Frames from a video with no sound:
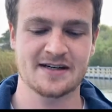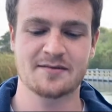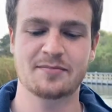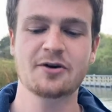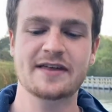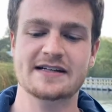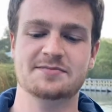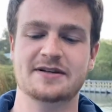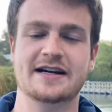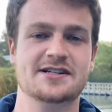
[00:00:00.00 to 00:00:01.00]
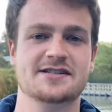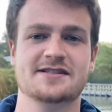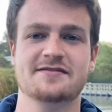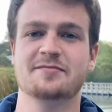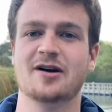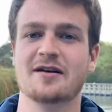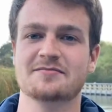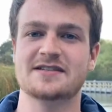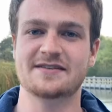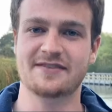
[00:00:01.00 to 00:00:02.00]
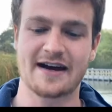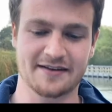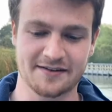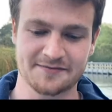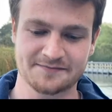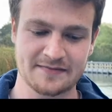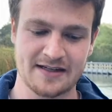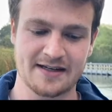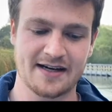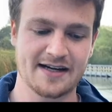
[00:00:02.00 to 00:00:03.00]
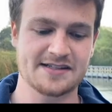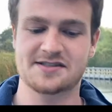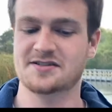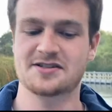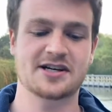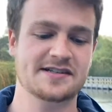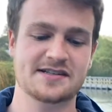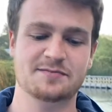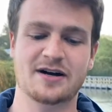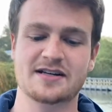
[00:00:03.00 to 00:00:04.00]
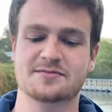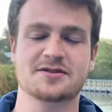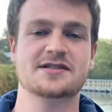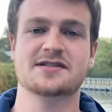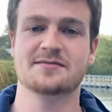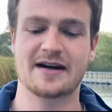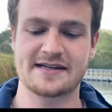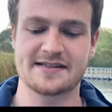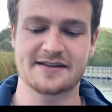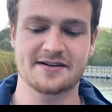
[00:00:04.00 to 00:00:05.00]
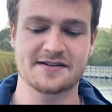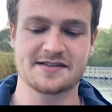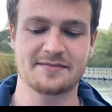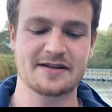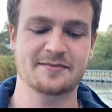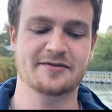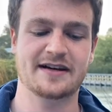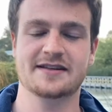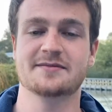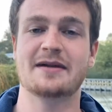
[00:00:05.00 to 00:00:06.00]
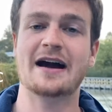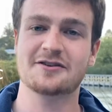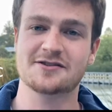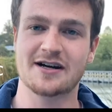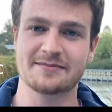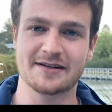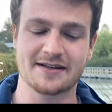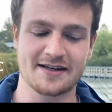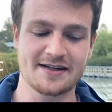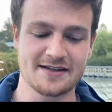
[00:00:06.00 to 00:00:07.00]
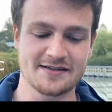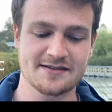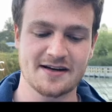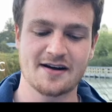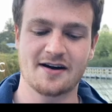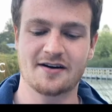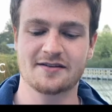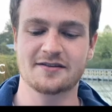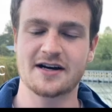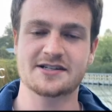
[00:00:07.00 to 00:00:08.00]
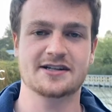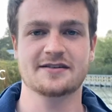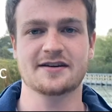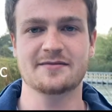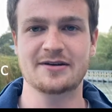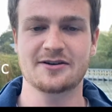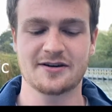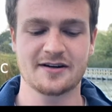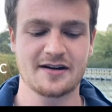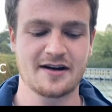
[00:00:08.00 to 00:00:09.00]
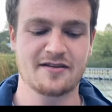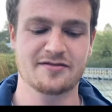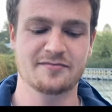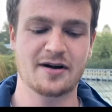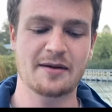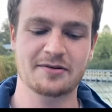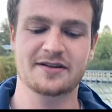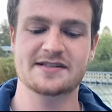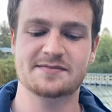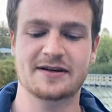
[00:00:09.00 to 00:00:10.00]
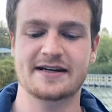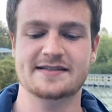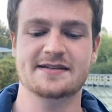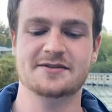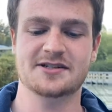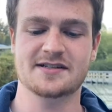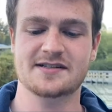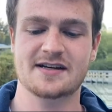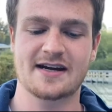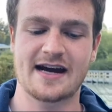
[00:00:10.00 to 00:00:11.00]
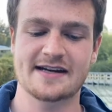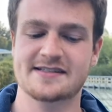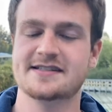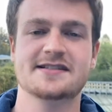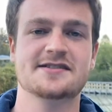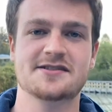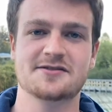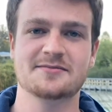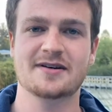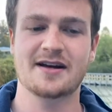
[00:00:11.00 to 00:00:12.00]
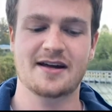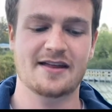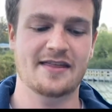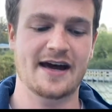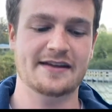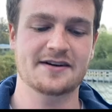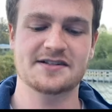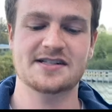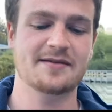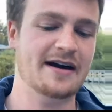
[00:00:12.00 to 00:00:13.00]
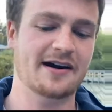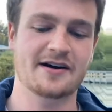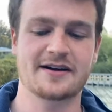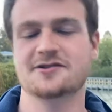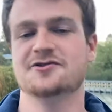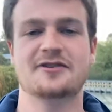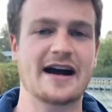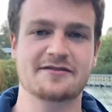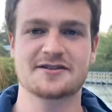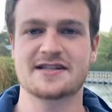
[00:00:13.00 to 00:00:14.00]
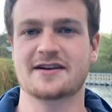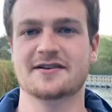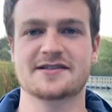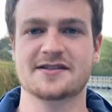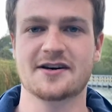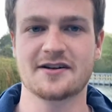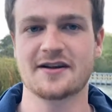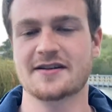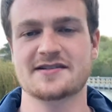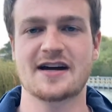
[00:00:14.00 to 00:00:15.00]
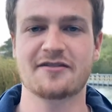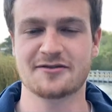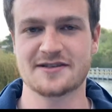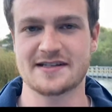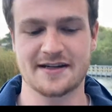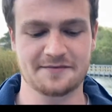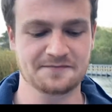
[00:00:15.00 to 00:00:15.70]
Both explanations of the problem seem valid. It is just as plausible to surmise that there is something preventing the microscopic keys on the logic on the computer from properly displaying its images as it is to assume that there is some error in your drivers that are installed on the software side.